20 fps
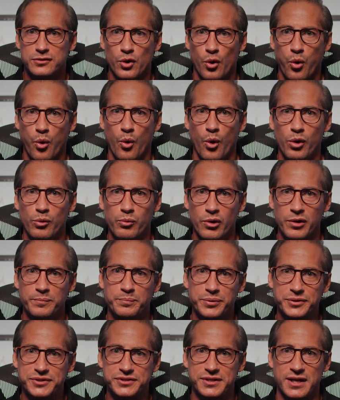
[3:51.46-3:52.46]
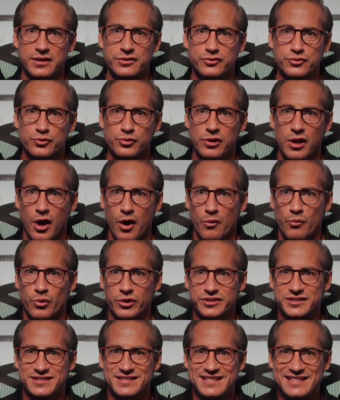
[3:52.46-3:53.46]
the whole 1% rule
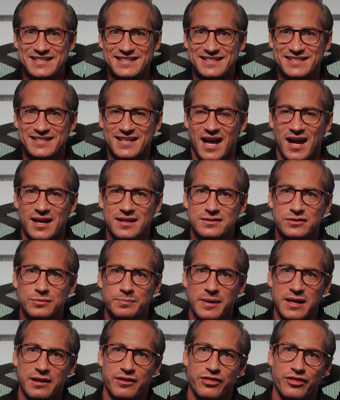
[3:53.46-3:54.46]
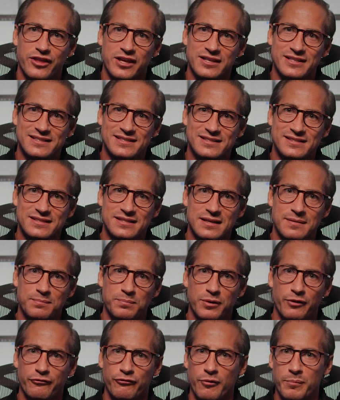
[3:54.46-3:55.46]
was designed to make things
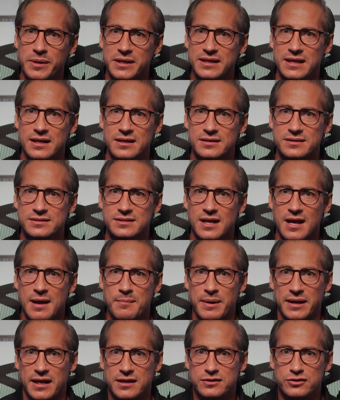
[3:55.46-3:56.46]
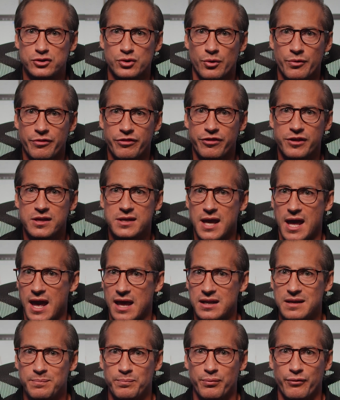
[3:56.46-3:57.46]
simpler for beginners, but I don't think
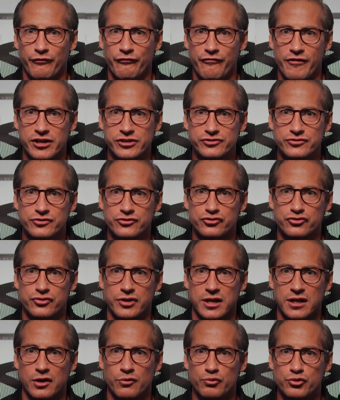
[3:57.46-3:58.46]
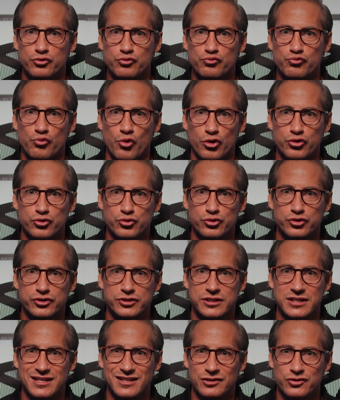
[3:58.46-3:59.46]
any professional trader would want to
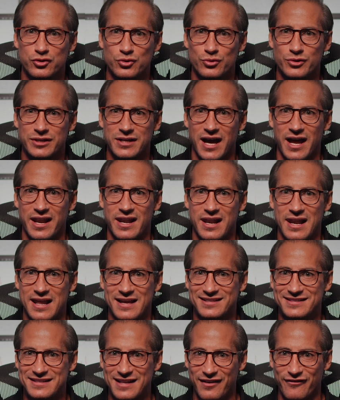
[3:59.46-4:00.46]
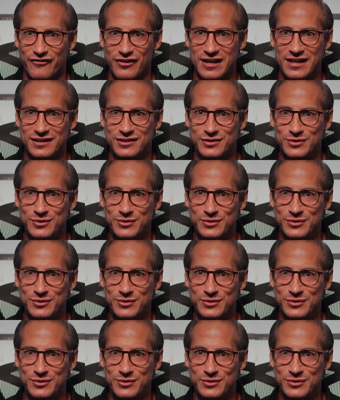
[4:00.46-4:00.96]
stick to it unless they are willing to